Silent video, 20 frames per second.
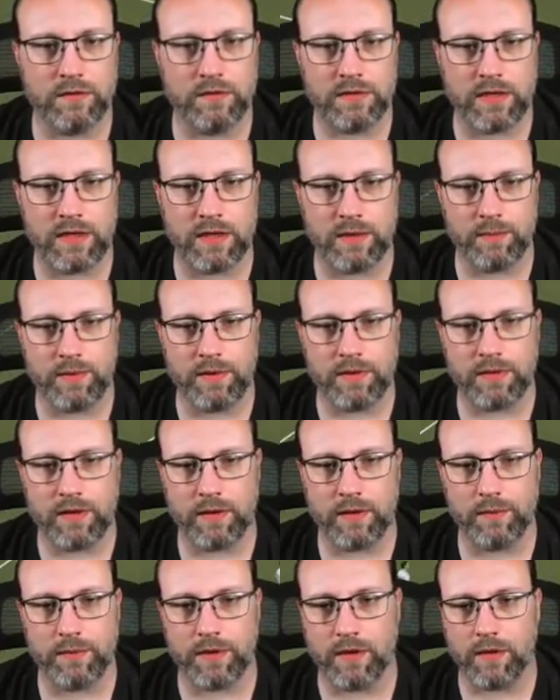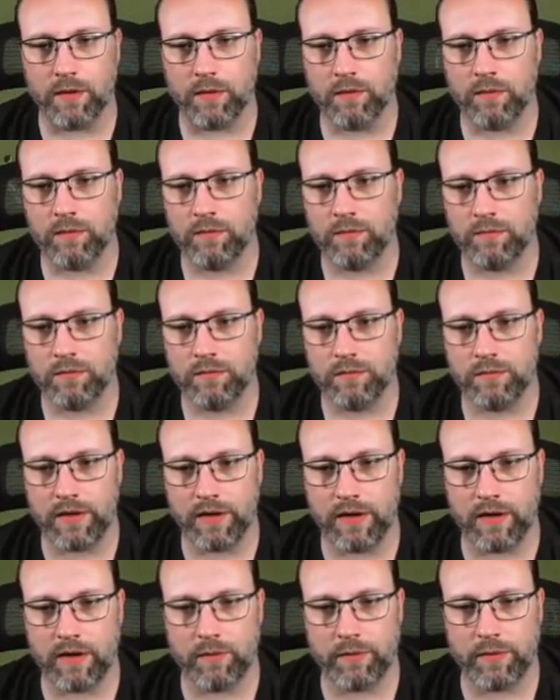Keep it. There we go.
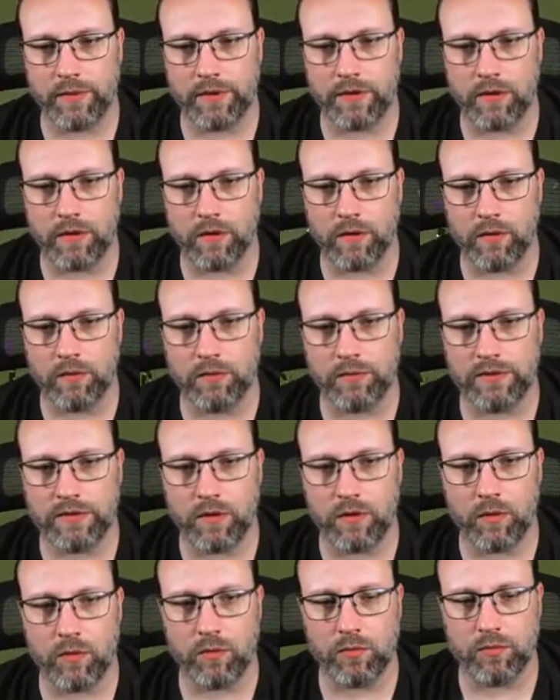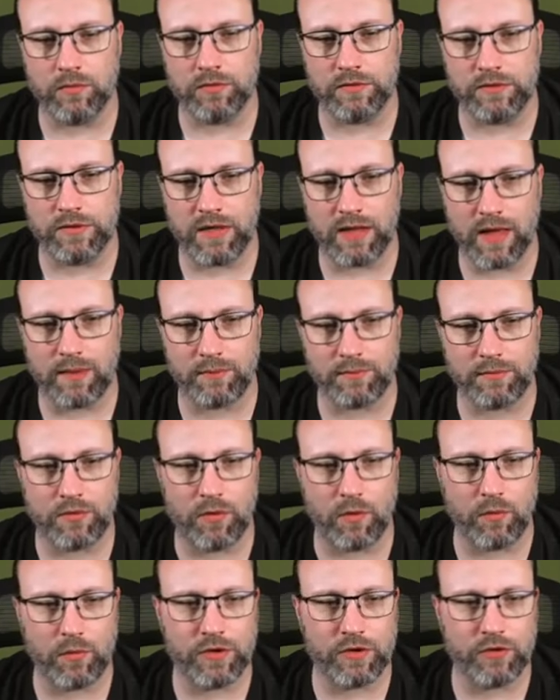Go, Delap. Go.
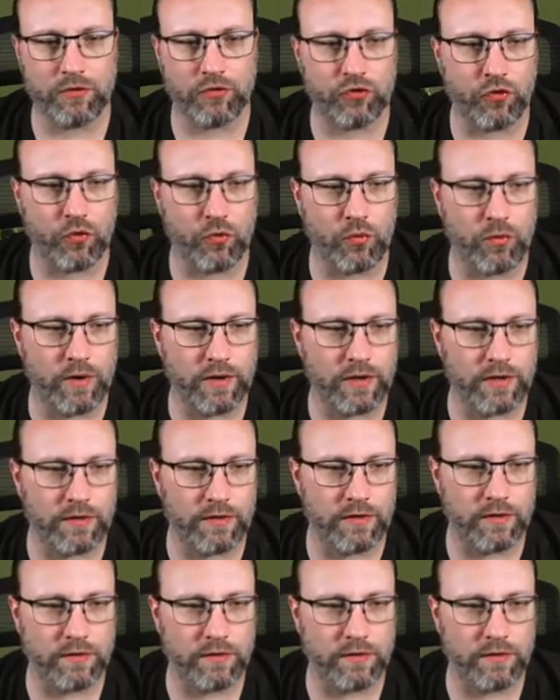What are you doing?